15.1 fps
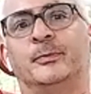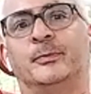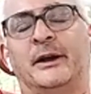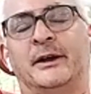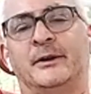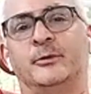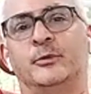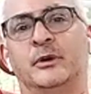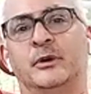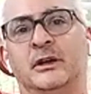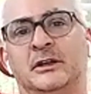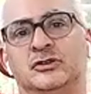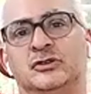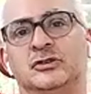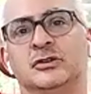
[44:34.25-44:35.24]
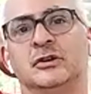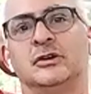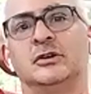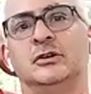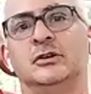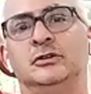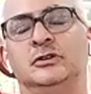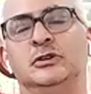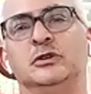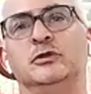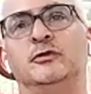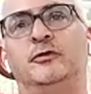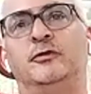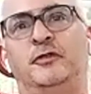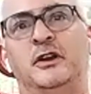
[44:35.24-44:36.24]
by which
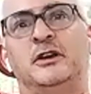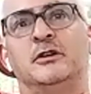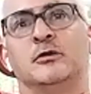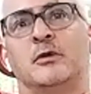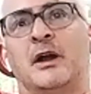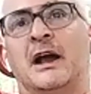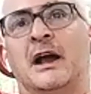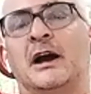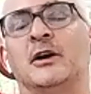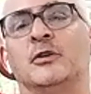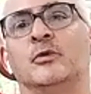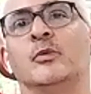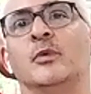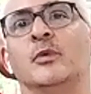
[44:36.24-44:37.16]
you figure out